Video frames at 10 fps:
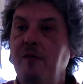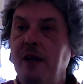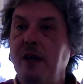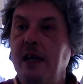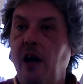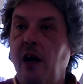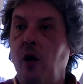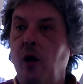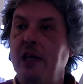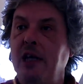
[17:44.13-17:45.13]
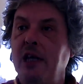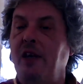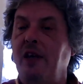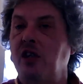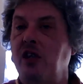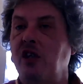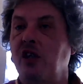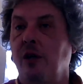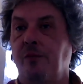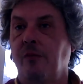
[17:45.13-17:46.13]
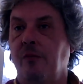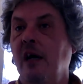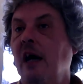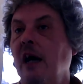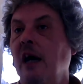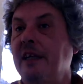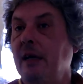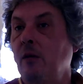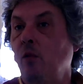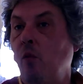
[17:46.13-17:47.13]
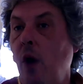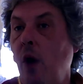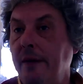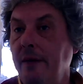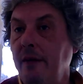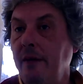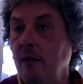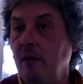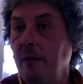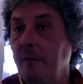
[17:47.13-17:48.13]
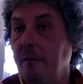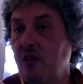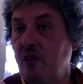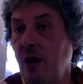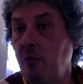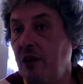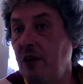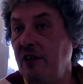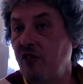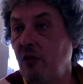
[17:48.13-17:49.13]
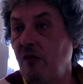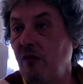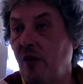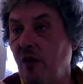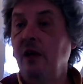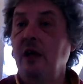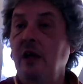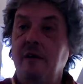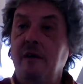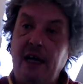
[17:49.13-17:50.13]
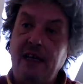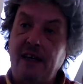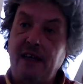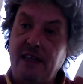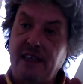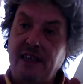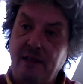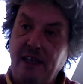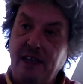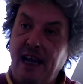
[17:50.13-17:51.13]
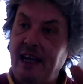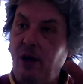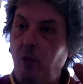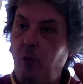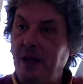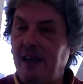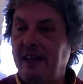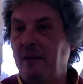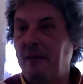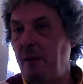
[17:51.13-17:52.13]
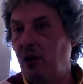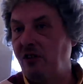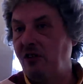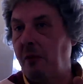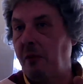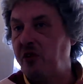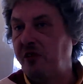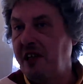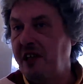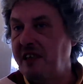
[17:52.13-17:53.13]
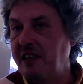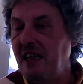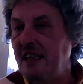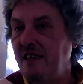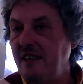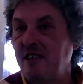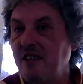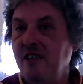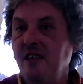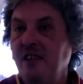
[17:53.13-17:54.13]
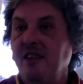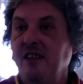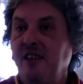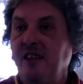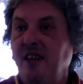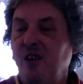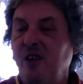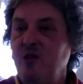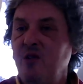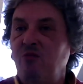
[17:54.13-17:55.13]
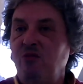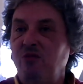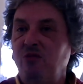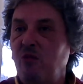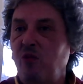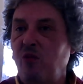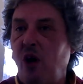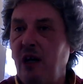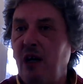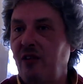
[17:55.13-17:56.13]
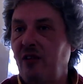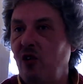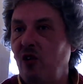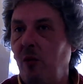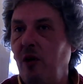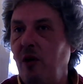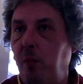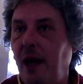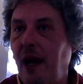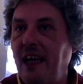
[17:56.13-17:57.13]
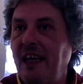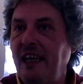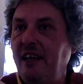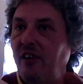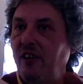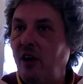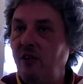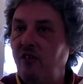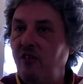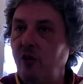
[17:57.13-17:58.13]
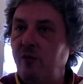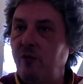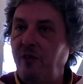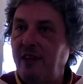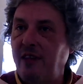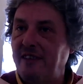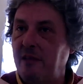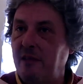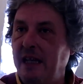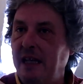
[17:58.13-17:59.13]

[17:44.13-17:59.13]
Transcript: and then one, for some reason or other, they get a little bit, they maybe got some sort of disease, running riot, some sort of little plague, that's sort of decimating their populations, and they're,